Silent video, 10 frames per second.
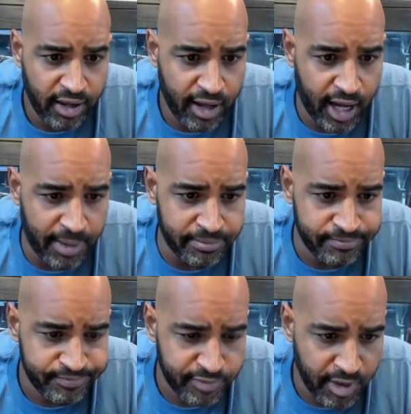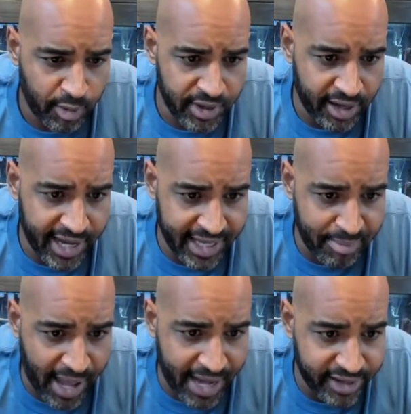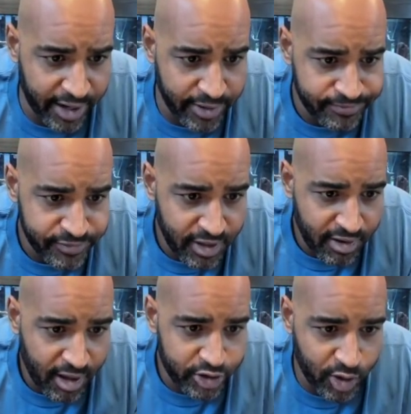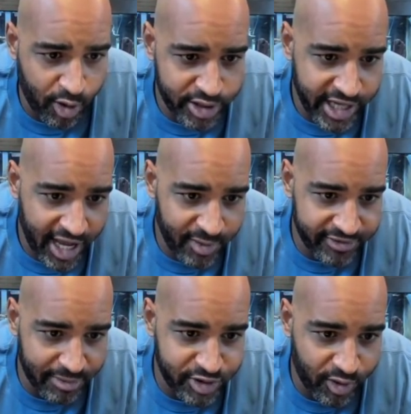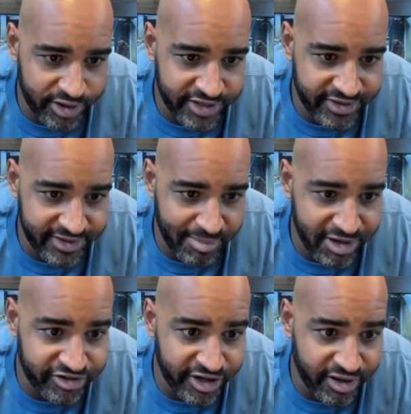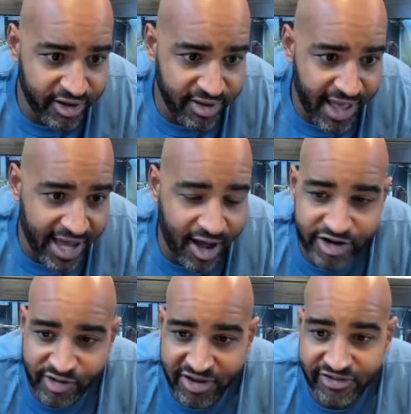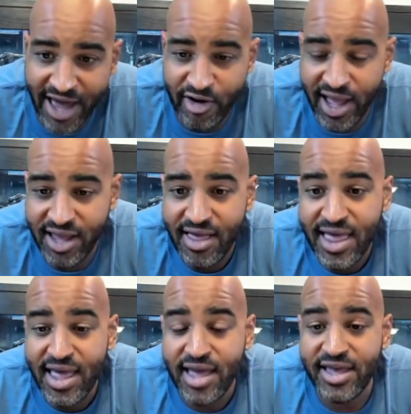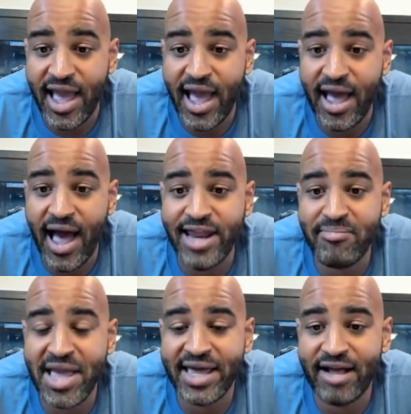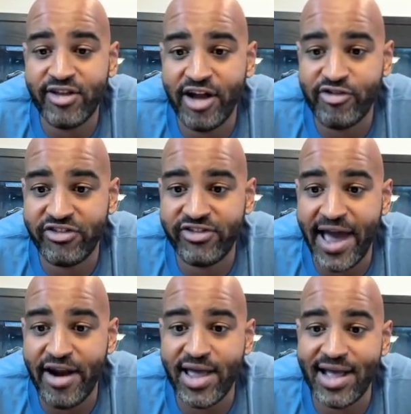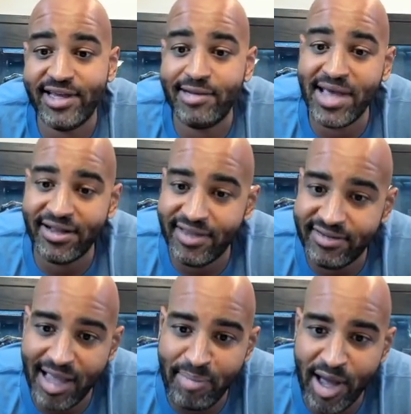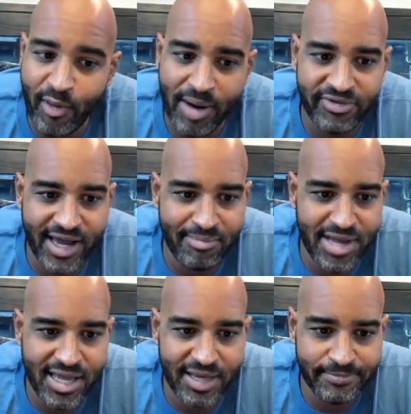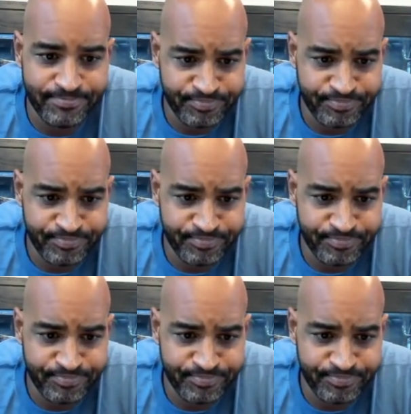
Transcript: But yeah, got to get back there. George, hey, what's up, George? He says, I missed you at Andre's Saturday. Yeah, I didn't make it out to Andre's Saturday. I didn't make it to the Tampa Bay Aquarium Society meeting